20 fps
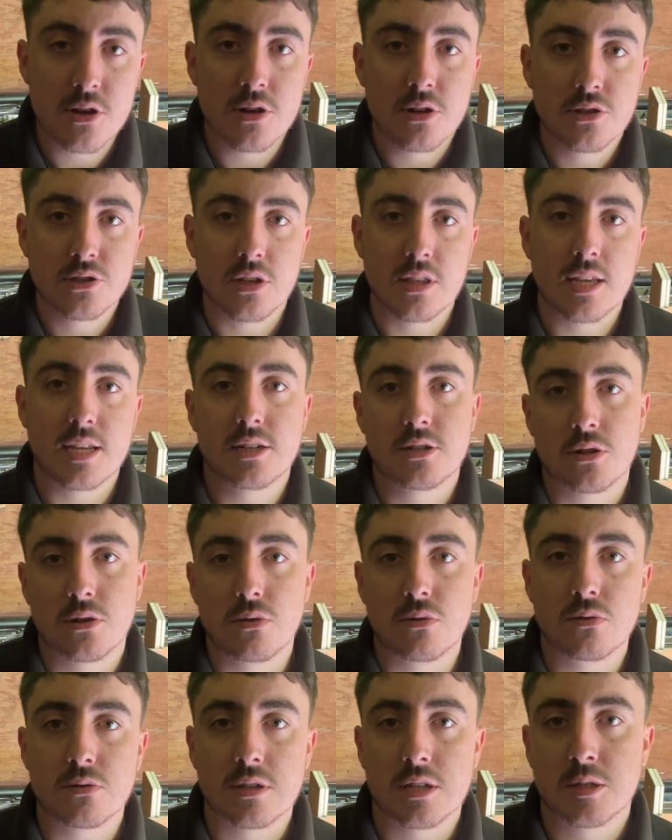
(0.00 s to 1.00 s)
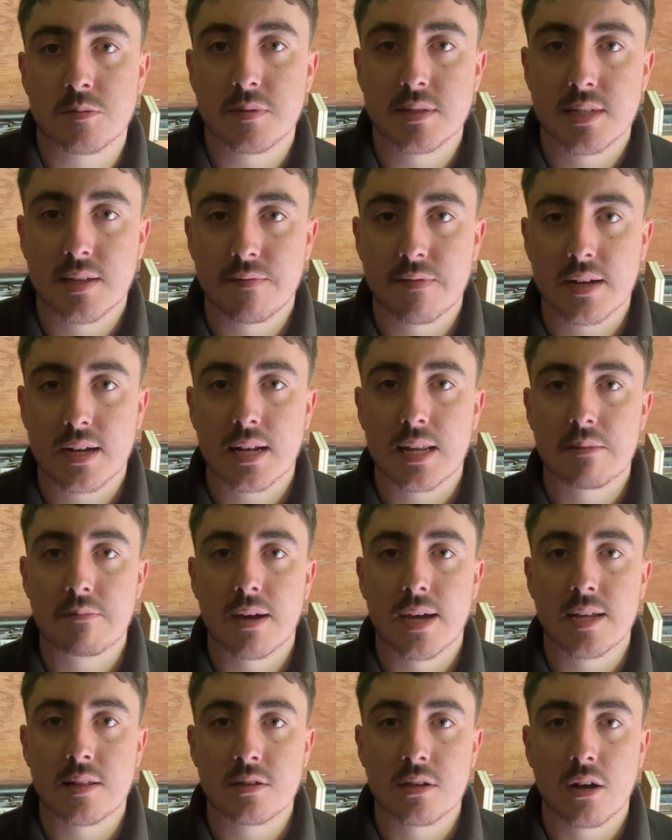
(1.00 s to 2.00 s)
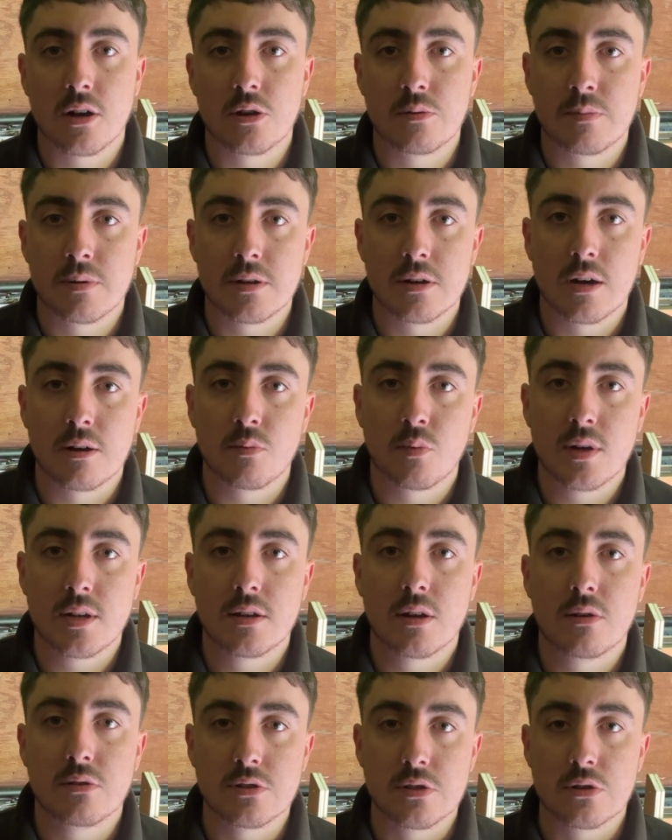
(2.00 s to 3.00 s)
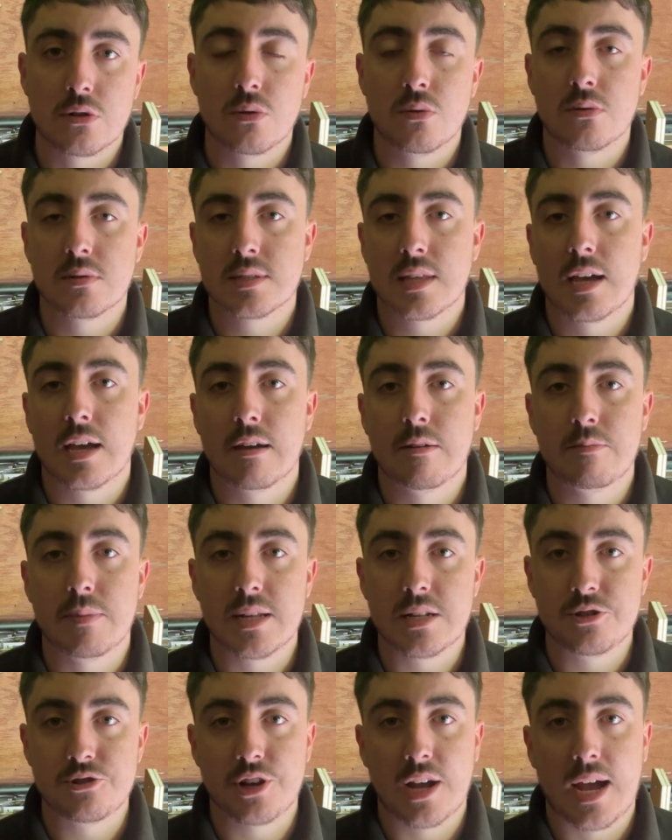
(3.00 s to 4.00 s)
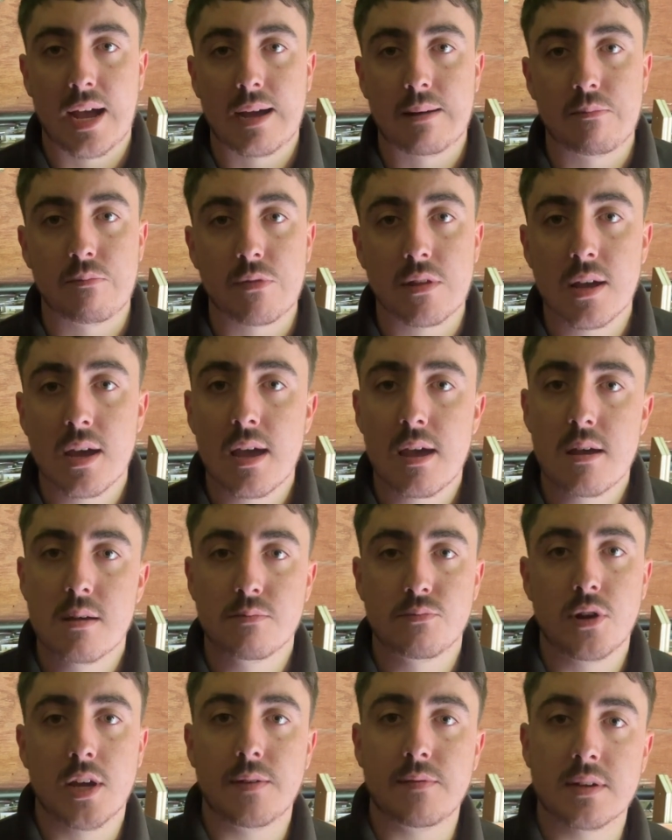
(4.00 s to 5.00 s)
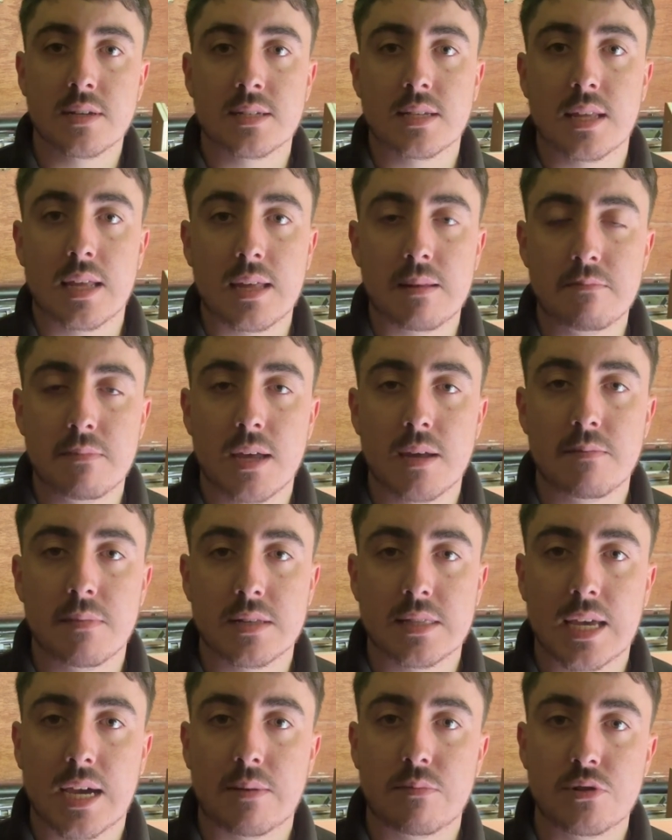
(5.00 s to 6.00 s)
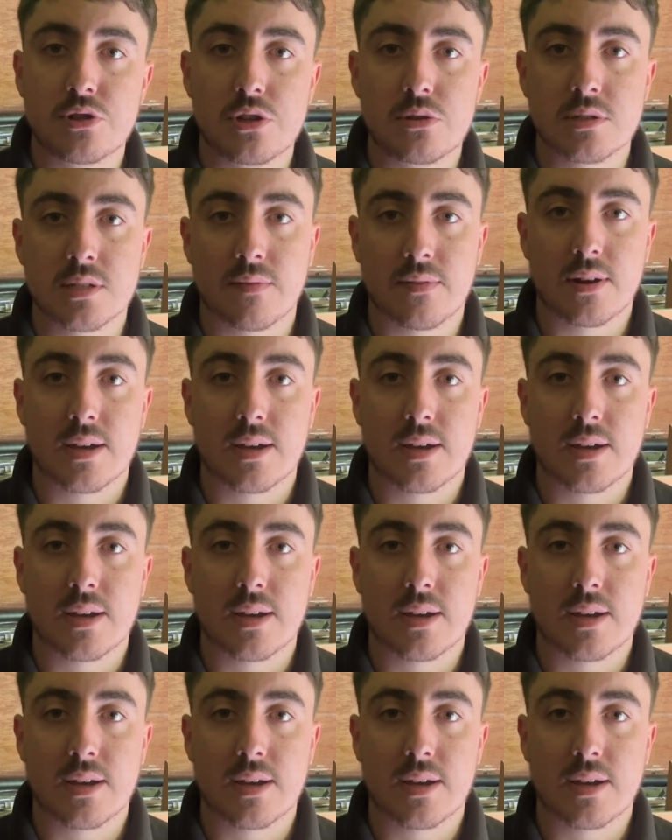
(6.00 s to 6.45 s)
So these tools are specifically made to open up windows and doors that have been jammed. Previously, me and my dad would use something